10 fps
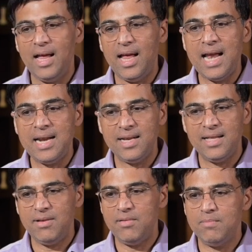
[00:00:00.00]
And
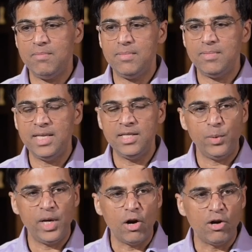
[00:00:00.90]
since
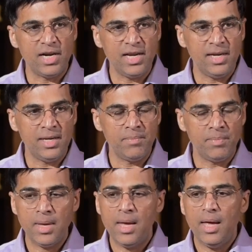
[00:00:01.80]
we had already
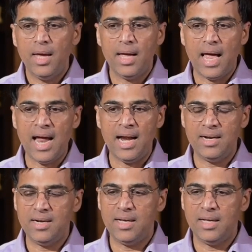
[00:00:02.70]

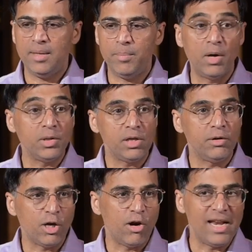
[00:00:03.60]
had, the browser
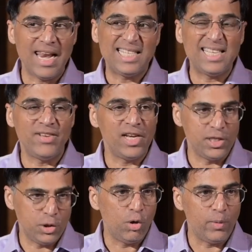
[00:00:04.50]
was already like 7
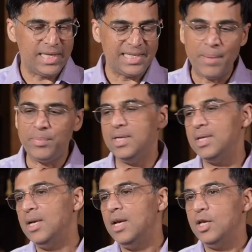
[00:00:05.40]
years old when this happened,
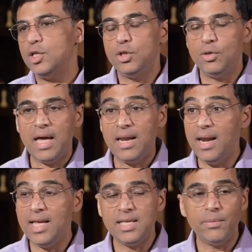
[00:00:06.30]
so I
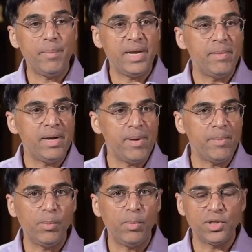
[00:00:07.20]
realized there were many, many
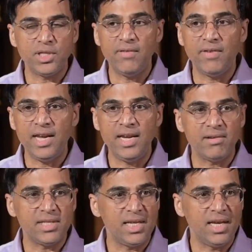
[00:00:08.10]
people posting very
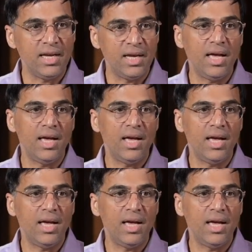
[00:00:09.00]
interesting